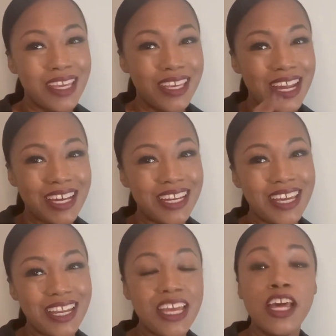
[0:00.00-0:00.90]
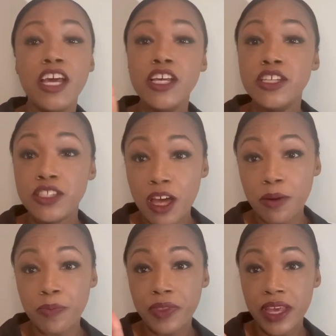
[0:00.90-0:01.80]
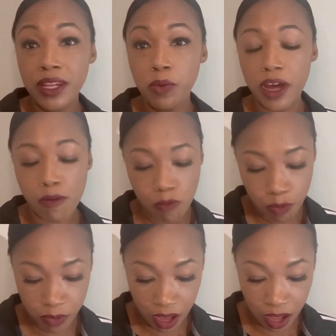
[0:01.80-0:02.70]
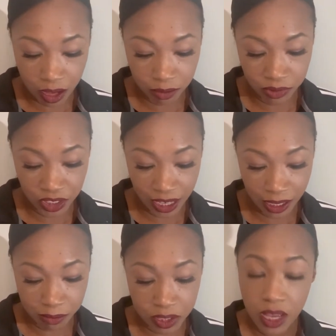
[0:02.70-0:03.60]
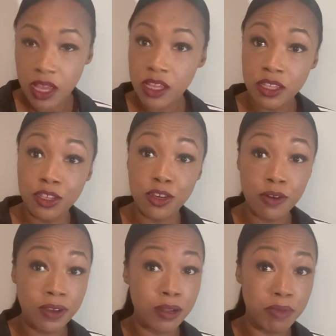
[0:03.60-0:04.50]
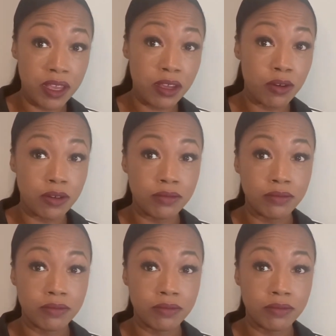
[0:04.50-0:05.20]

You're not gonna get it. So anyway, James, you're in a pickle.